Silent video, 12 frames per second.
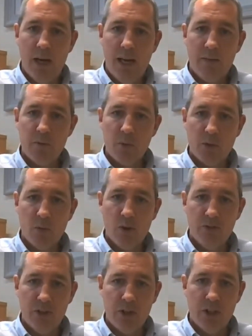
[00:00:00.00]
where
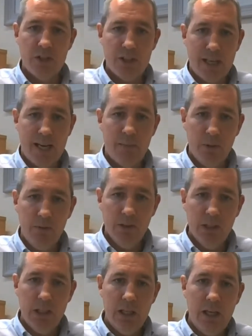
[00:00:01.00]
everybody wanted this to
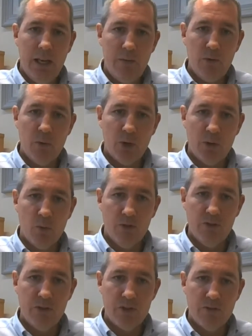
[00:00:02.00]
happen and
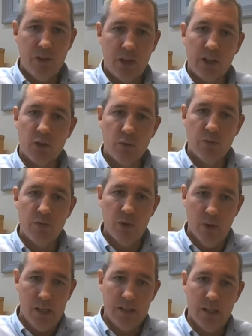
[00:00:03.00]
everybody wanted to find a
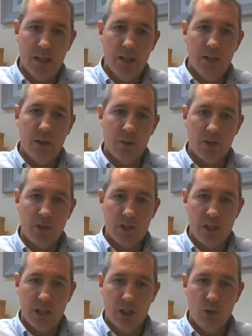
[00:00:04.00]
route through it there
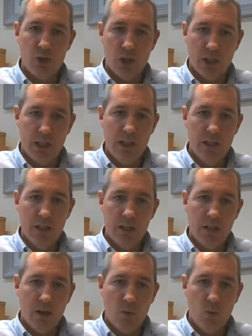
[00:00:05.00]
was obviously
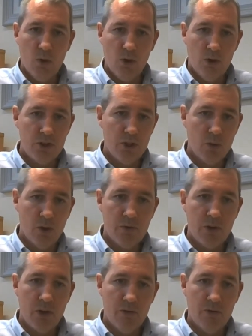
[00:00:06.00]
usually, one or
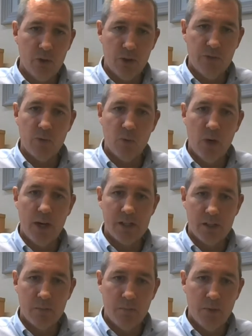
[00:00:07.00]
two or three or four
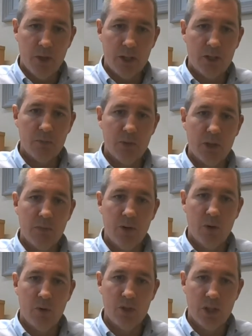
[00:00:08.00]
different ways that it could
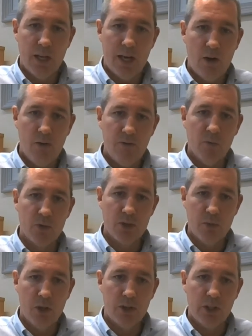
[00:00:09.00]
be approached, and that
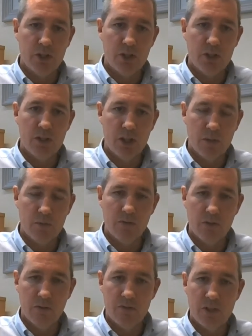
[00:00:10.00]
often was the blockage in
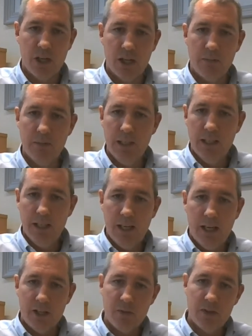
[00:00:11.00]
terms of time.
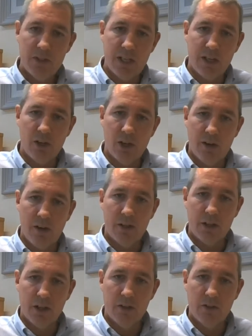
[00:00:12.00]
So as I said
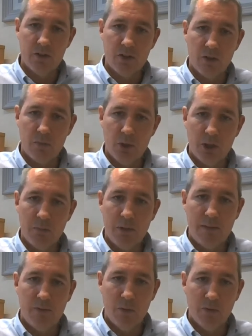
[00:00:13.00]
earlier, I think that the sort of
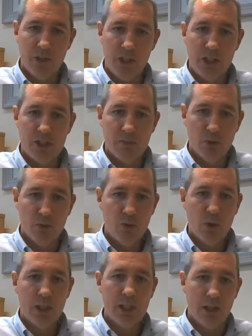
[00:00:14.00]
burning platform of needing to
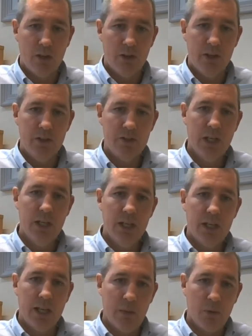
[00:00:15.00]
move quickly on
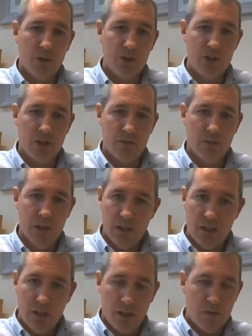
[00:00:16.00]
this enabled us
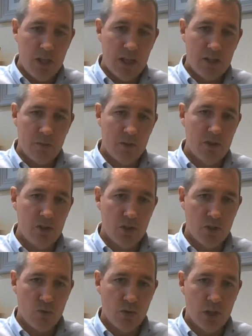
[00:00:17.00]
to take some
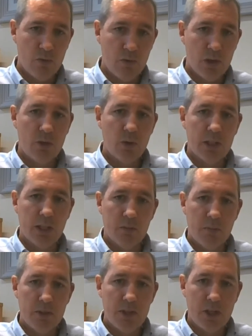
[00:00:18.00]
decisions really, really
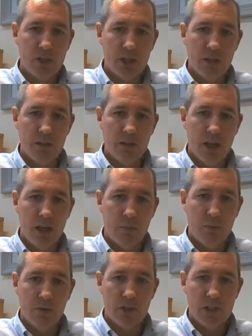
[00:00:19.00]
quickly that potentially
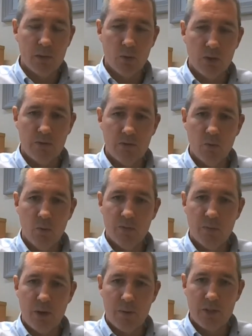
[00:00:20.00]
previously would
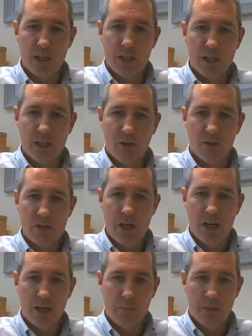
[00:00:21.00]
have perhaps taken a
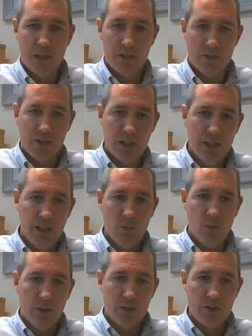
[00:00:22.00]
long time,
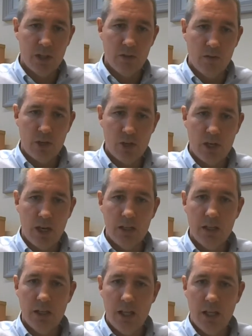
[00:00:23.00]
because we could see the
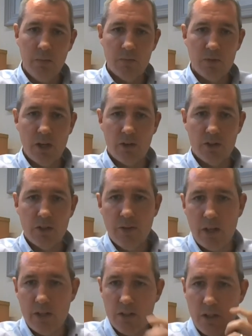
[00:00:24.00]
rationale
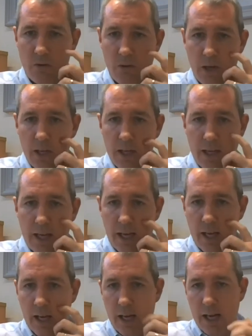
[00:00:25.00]
staring us in the face. So
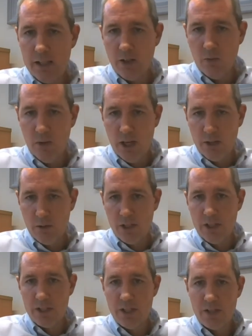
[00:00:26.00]
I
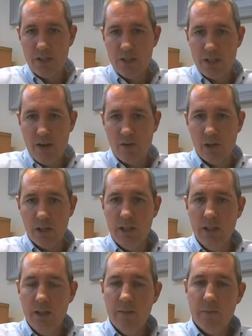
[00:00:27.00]
don't think it's
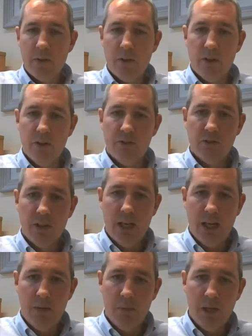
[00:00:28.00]
necessarily
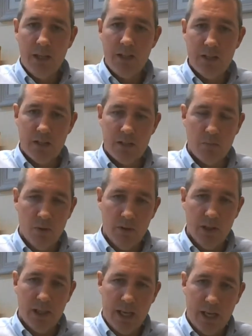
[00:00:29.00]
that
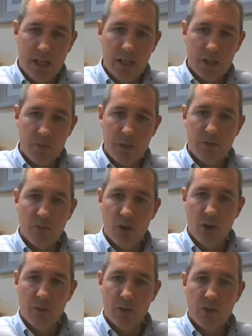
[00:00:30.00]
places, but again, I can't
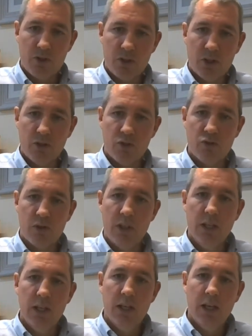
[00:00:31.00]
speak for all of them across the
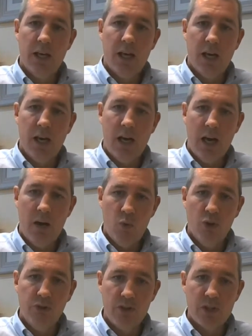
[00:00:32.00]
country,
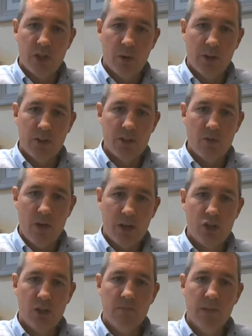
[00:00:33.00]
are wanting to go in this
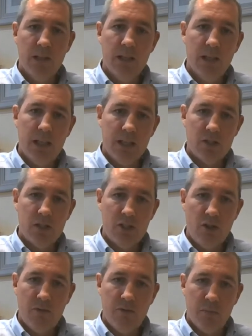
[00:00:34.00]
direction.
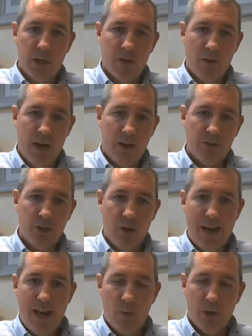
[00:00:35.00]
It's often been
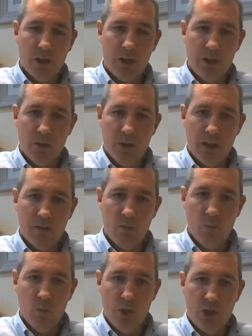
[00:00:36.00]
around, how are we going to do
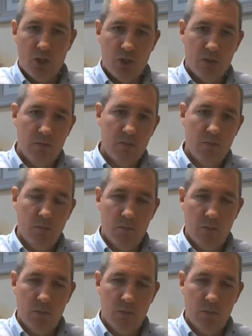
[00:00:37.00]
it, which